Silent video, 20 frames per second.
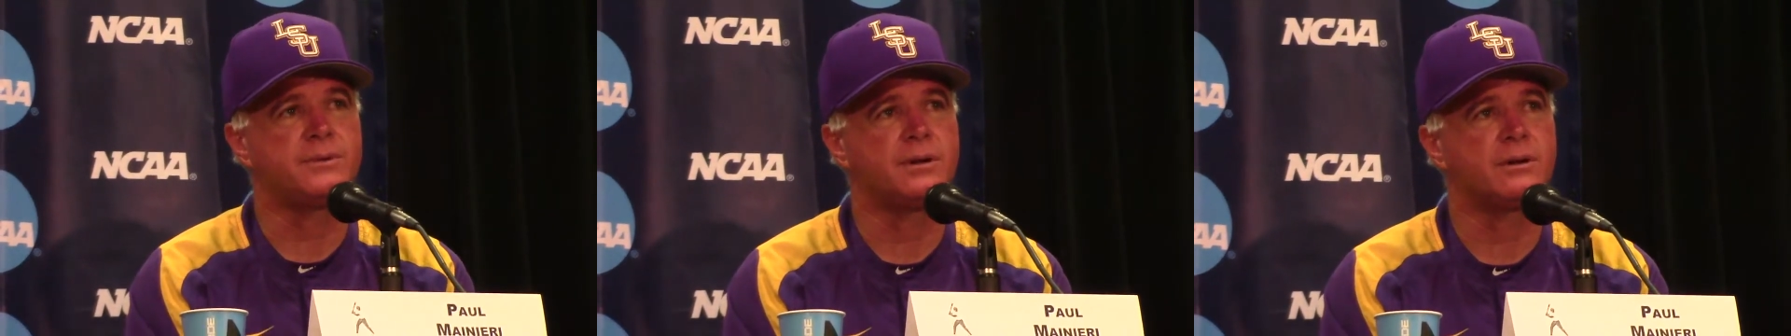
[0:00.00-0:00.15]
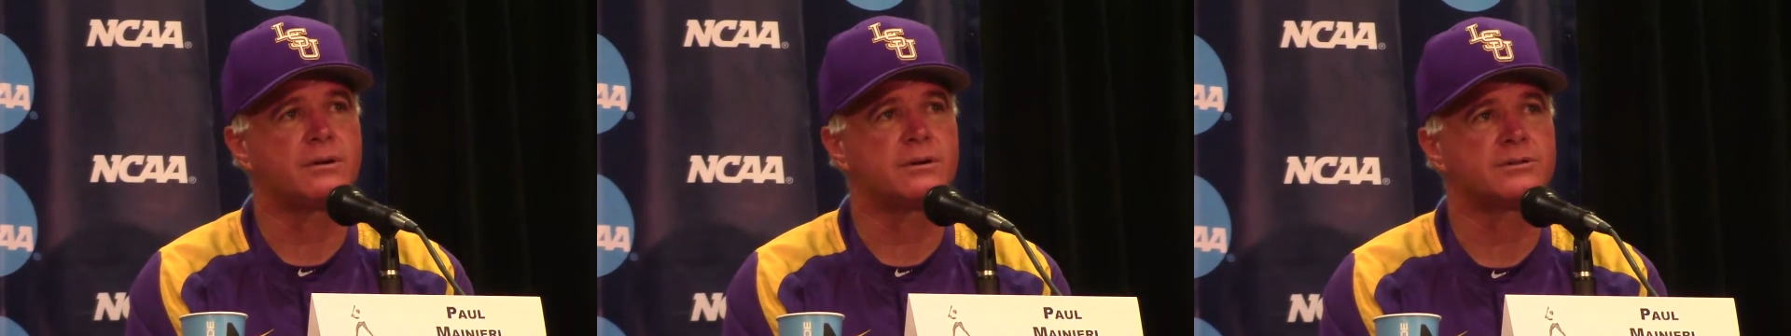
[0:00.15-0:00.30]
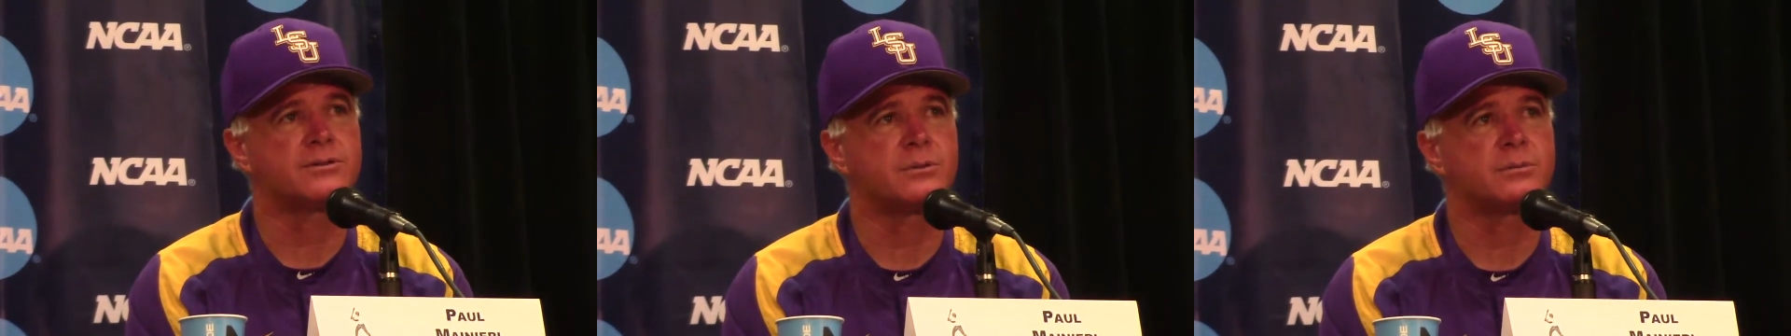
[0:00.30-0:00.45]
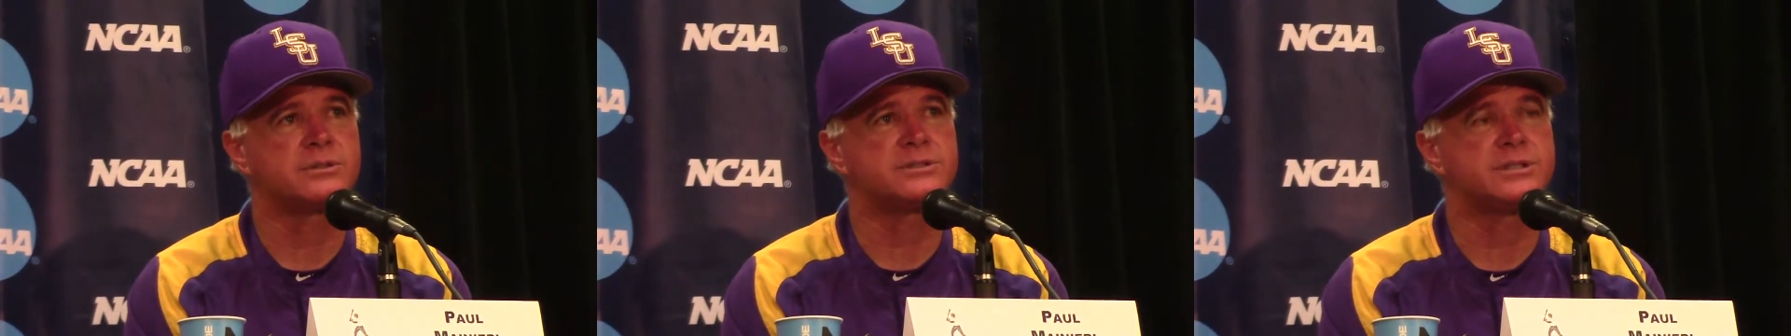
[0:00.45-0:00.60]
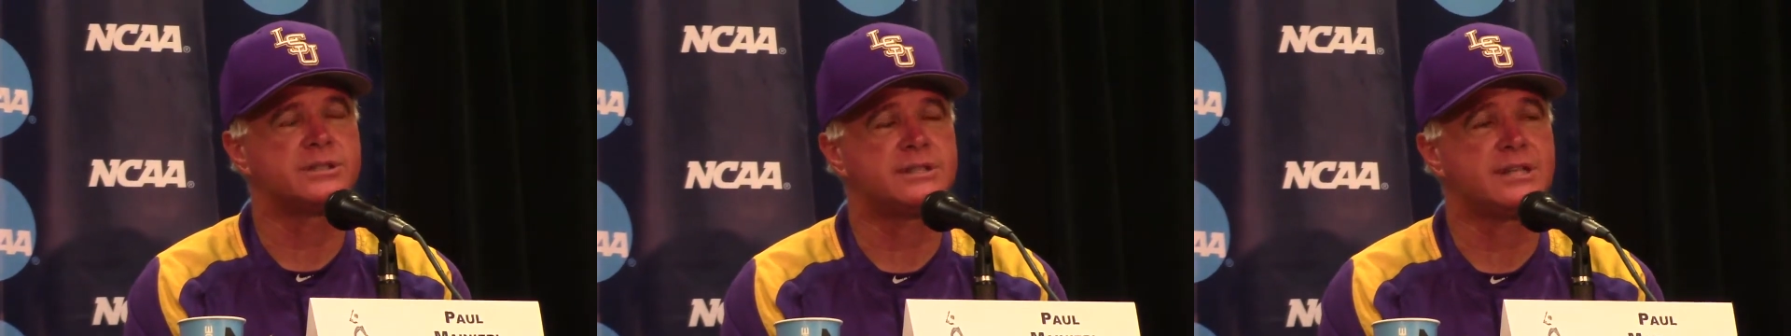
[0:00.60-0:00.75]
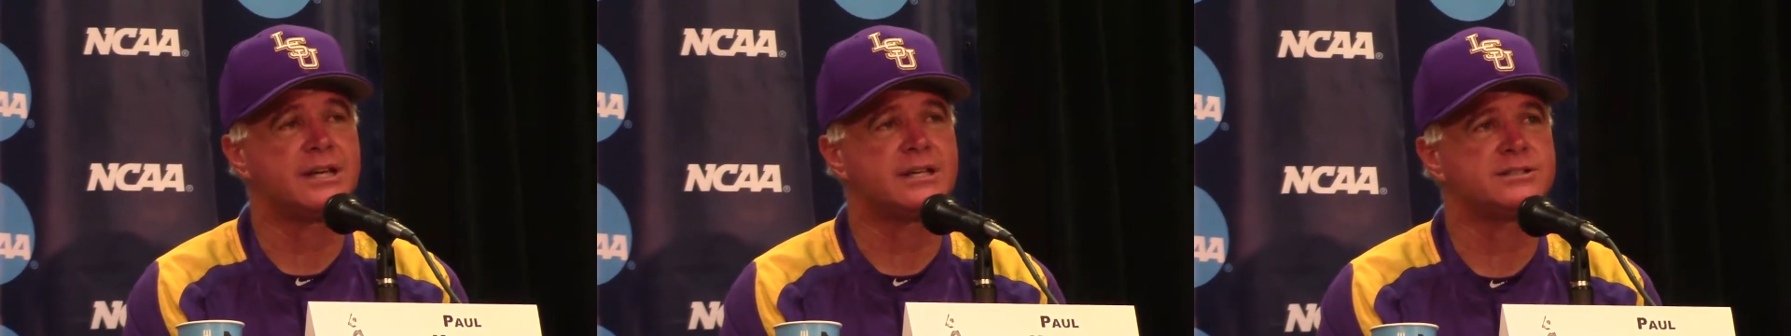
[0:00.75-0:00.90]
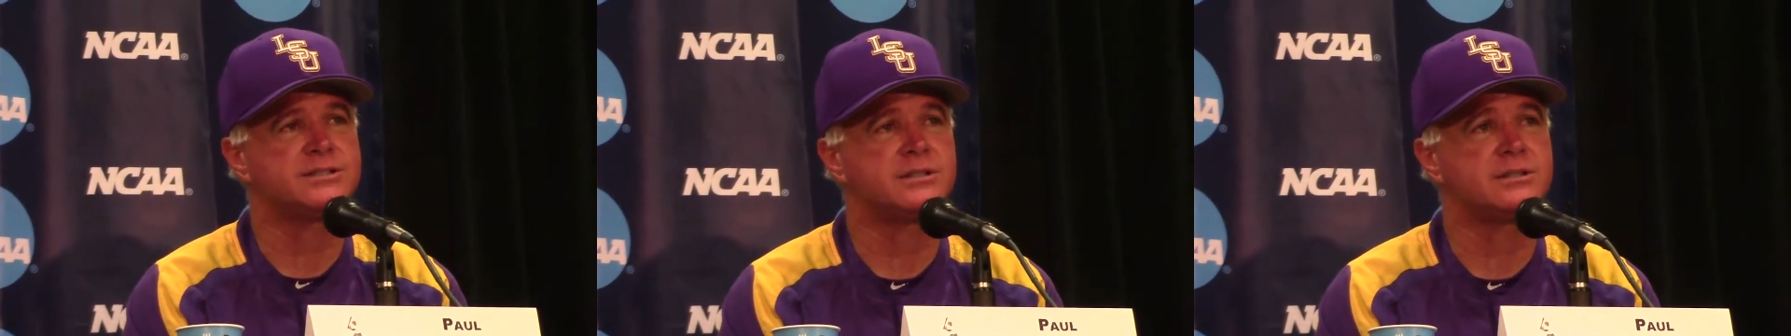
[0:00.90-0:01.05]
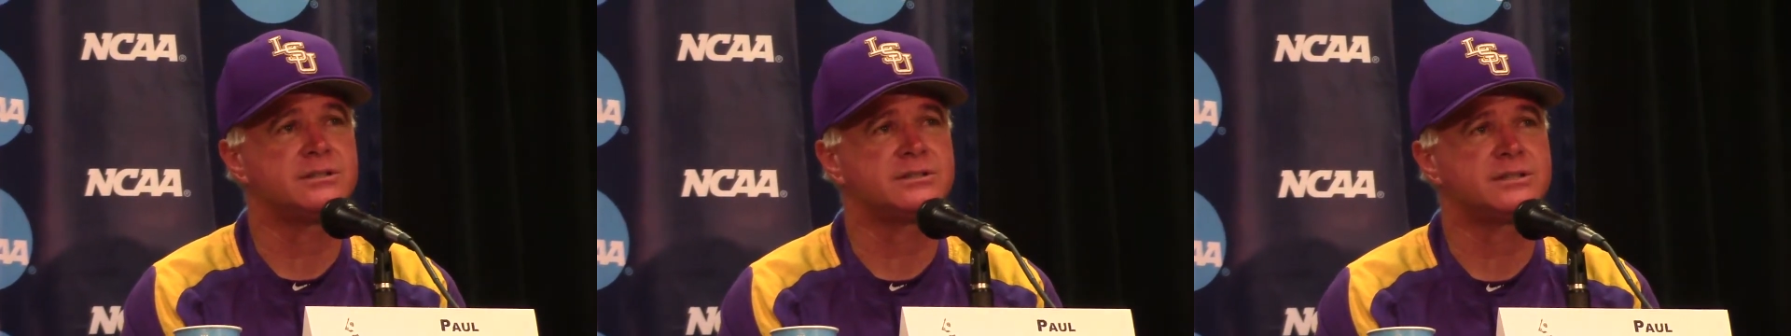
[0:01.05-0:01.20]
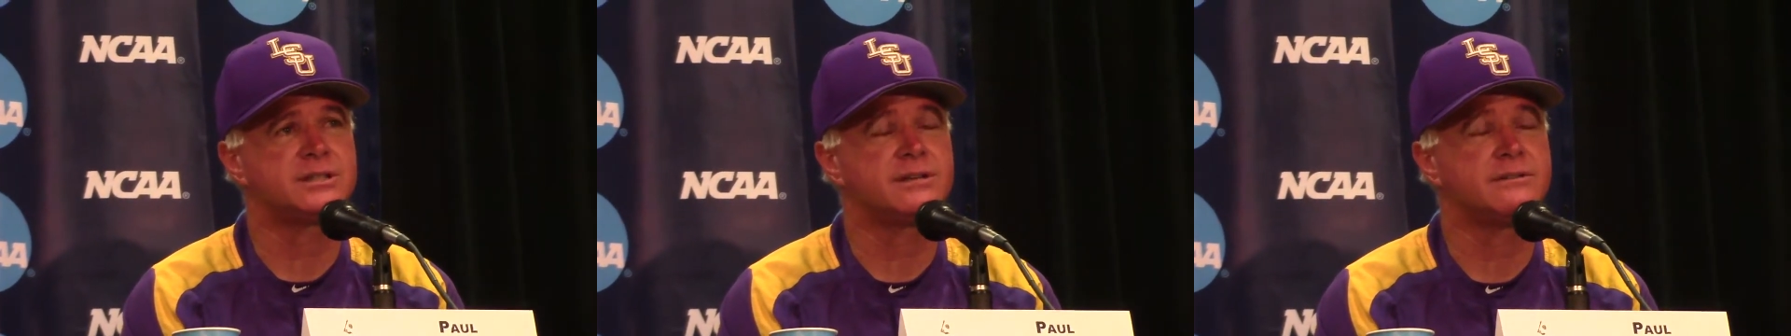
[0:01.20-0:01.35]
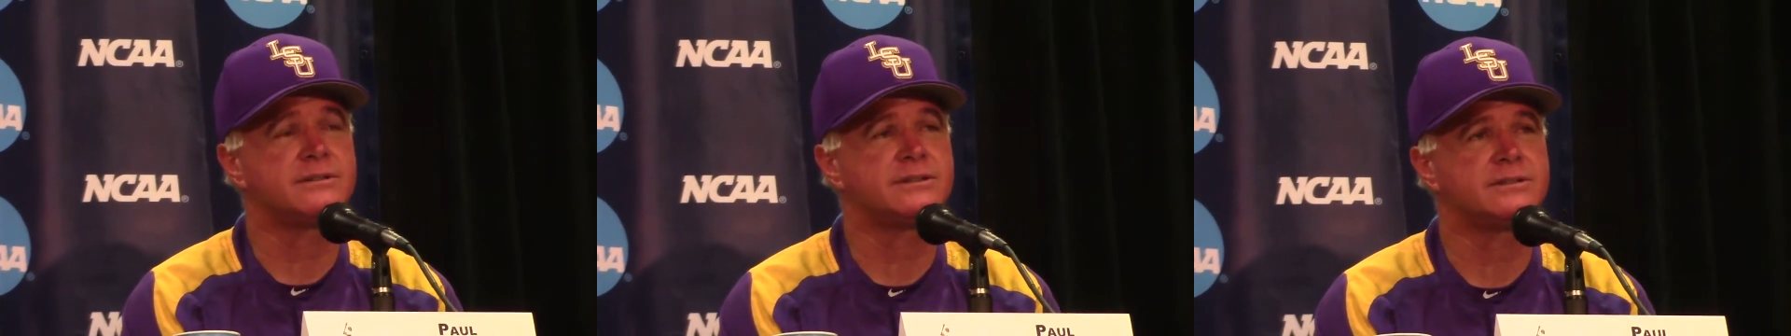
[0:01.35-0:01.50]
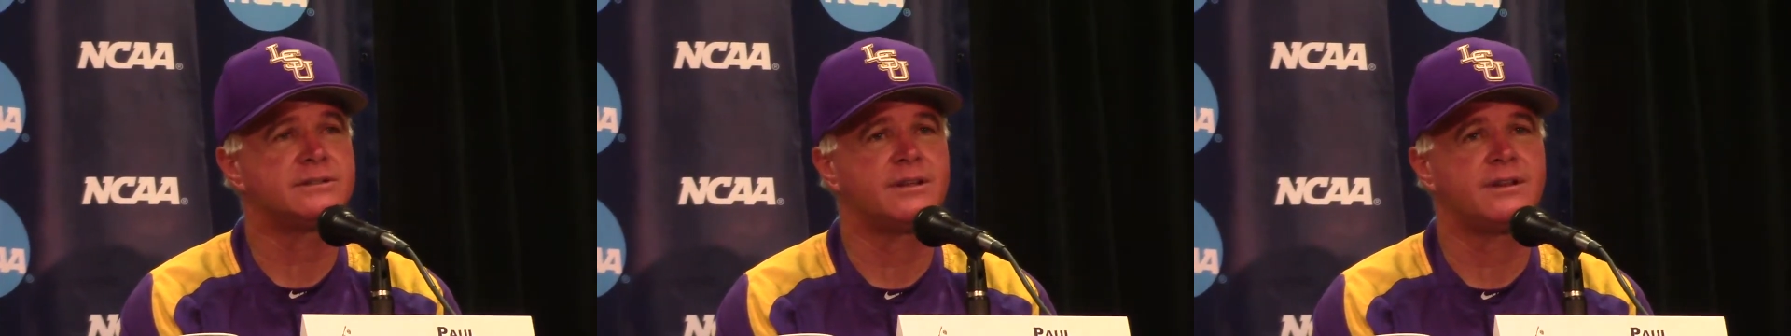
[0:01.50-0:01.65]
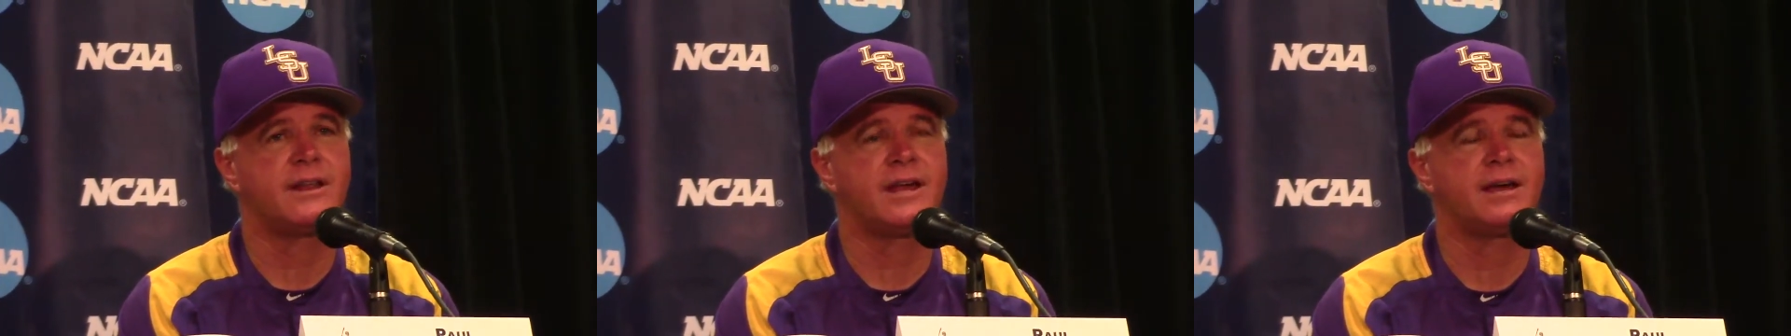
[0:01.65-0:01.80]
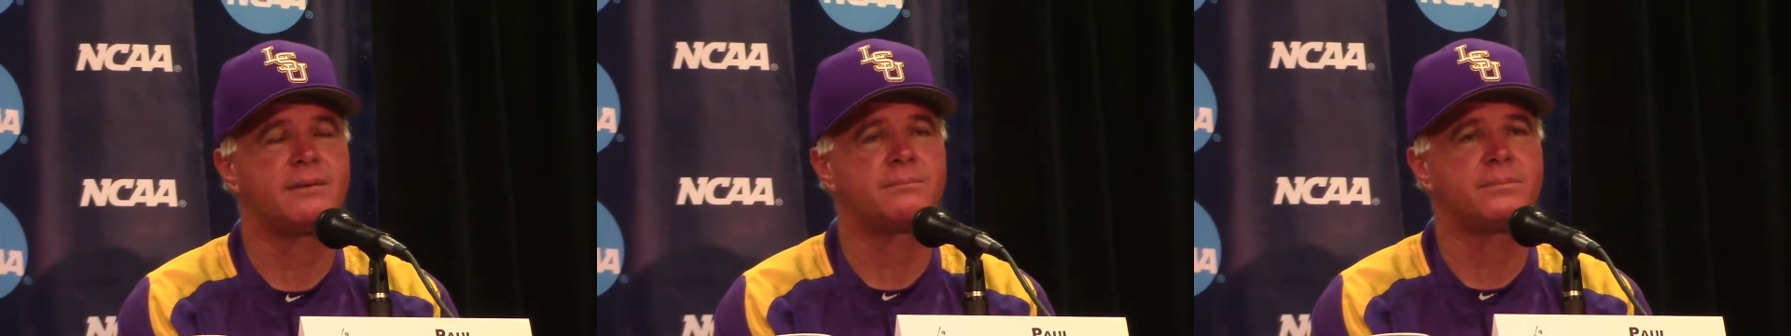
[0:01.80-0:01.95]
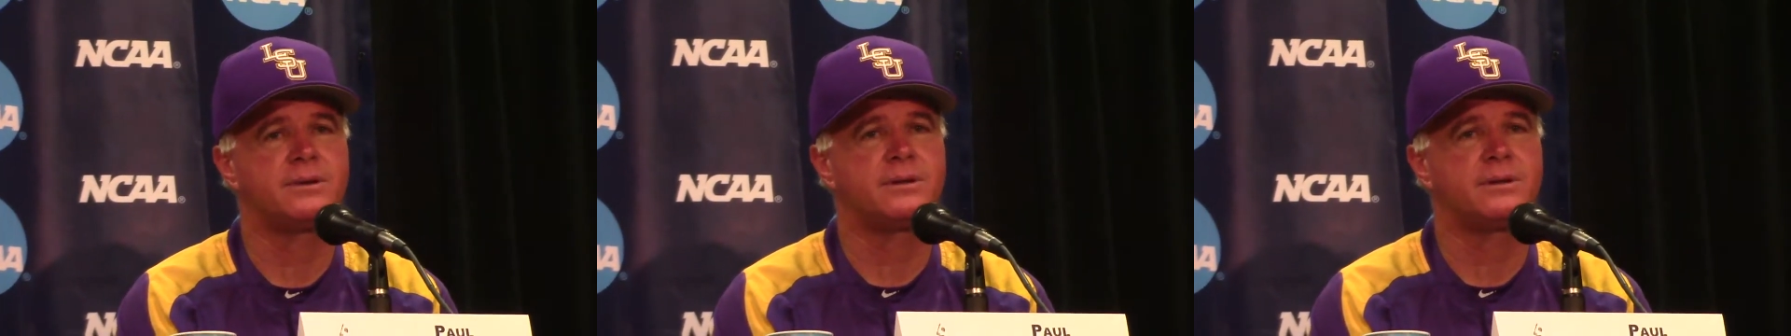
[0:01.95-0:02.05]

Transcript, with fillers: you know, so much attention is given to that.